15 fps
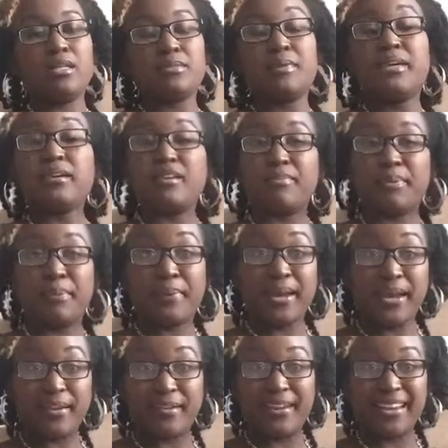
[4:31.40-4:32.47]
Speaking of
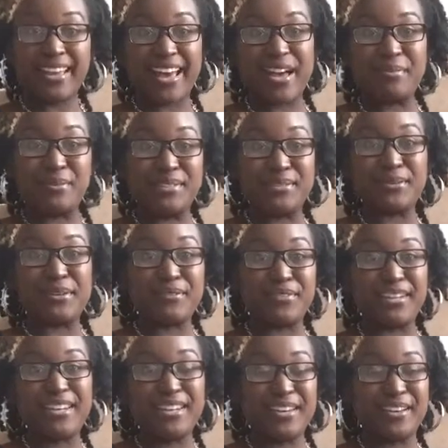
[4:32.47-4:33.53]
preparing, I'll be doing a
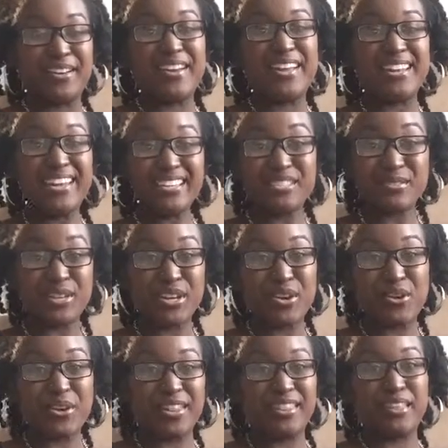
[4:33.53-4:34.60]
video next week
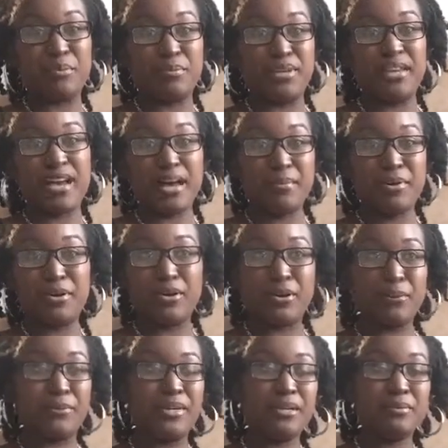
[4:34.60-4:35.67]
on the biaba
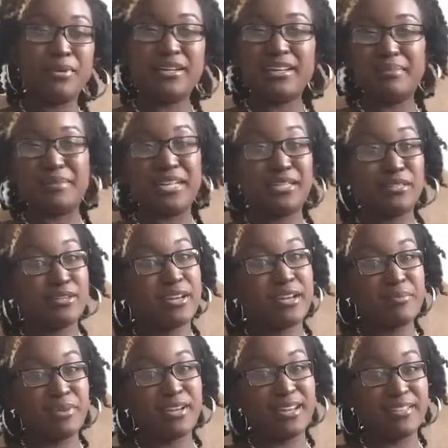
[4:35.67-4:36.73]
or biba. I'm not sure how
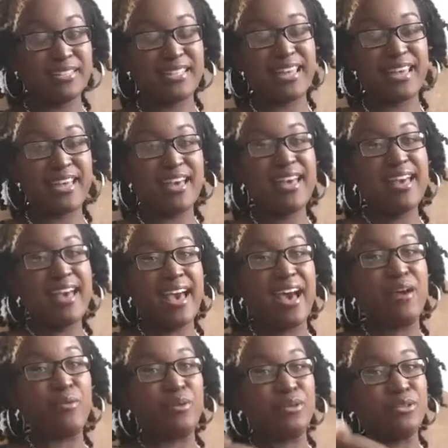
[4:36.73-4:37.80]
you pronounce that.
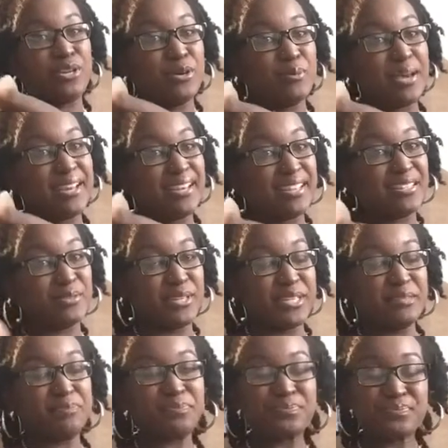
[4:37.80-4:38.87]
I will know by next
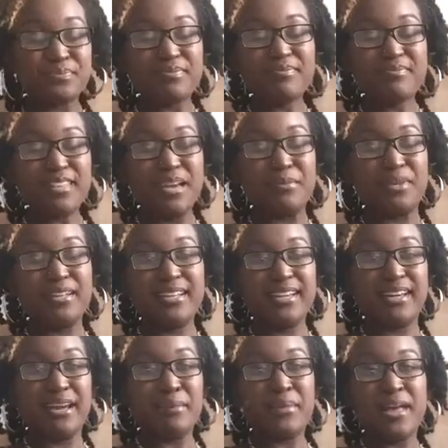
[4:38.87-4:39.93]
week. I'm gonna look
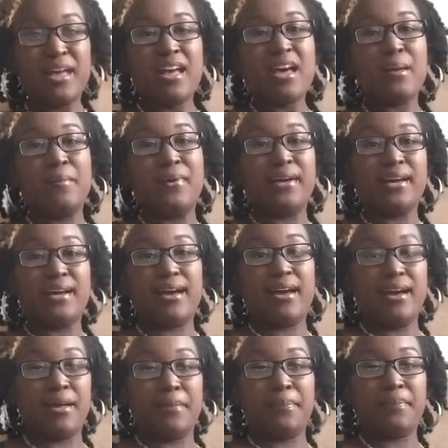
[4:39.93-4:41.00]
it up. But
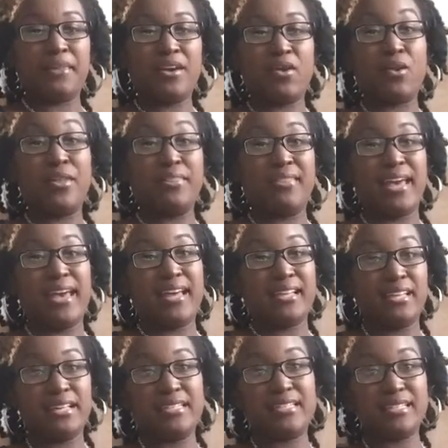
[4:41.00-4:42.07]
on that
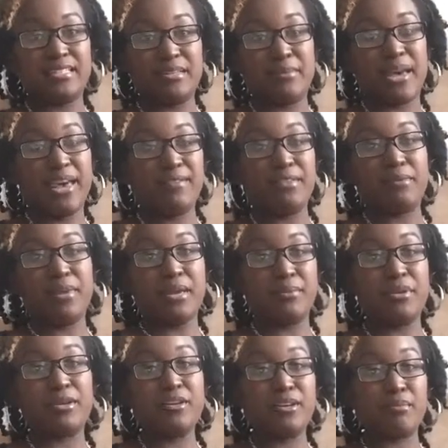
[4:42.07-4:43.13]
system, I have the
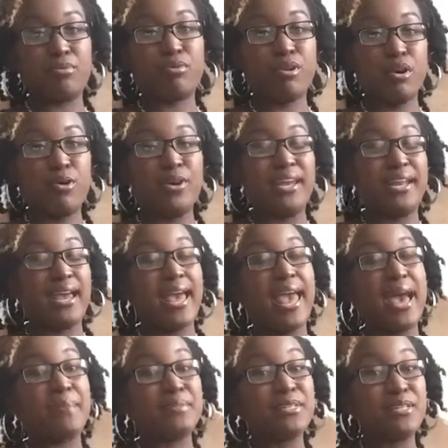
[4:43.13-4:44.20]
Baby Cook Pro, and I
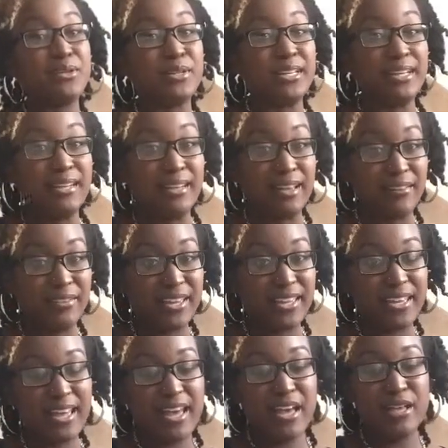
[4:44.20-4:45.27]
absolutely love
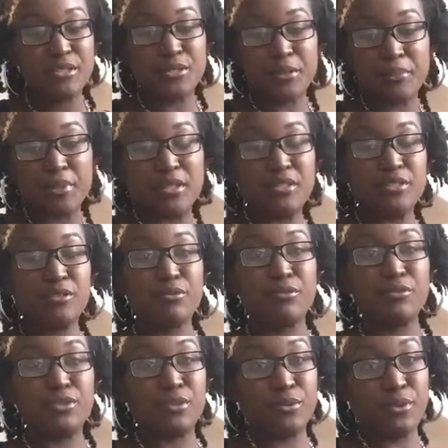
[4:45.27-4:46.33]
it. So I'm gonna
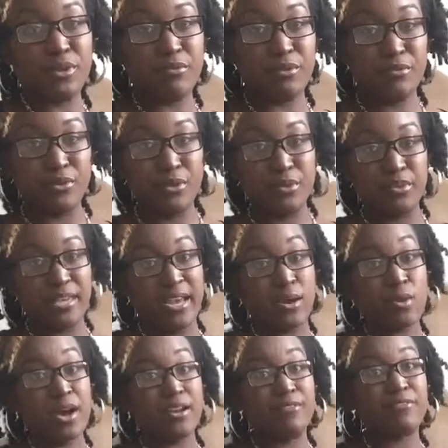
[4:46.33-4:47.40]
do a review on that.
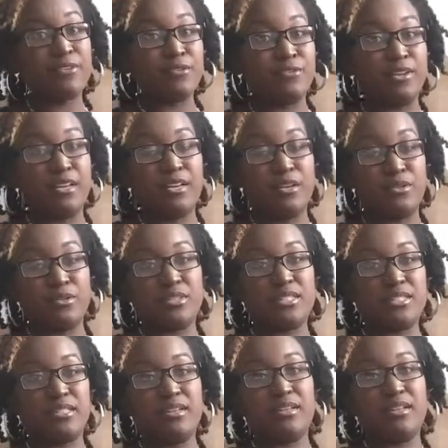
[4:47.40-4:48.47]
Quite a few videos
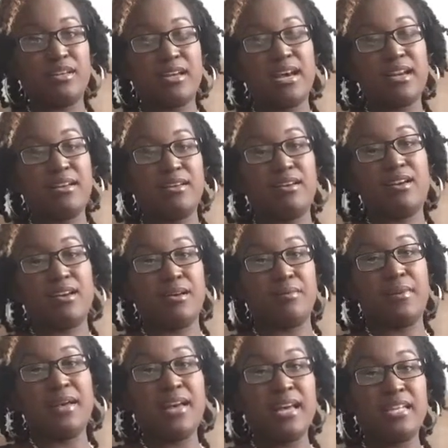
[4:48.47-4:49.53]
to kind of
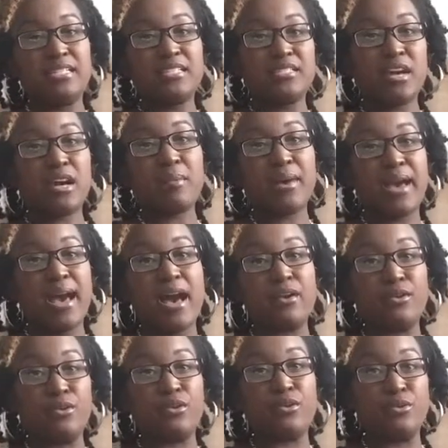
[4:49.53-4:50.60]
just talk about how
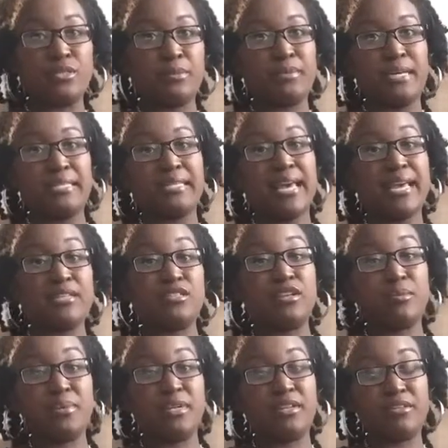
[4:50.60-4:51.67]
you use it because it has so
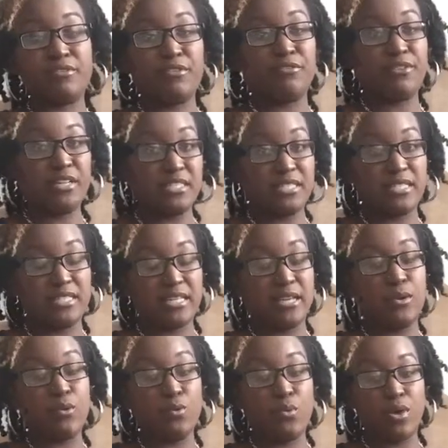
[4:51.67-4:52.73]
many different functions
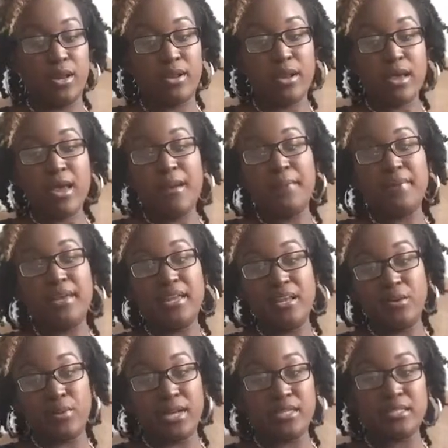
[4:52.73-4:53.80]
in one. But
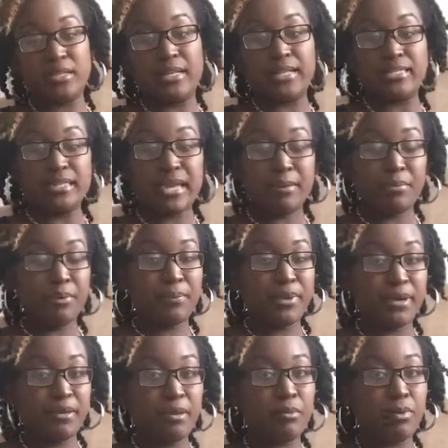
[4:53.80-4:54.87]
anyway, so let's say I
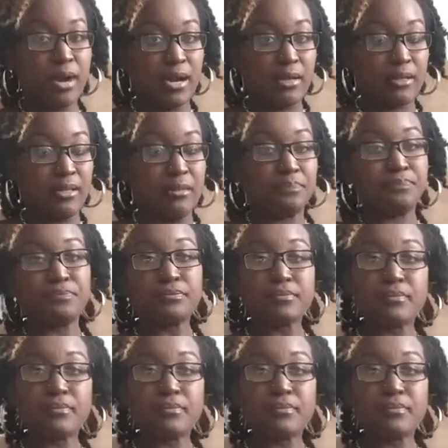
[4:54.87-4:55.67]
prepare the broccoli,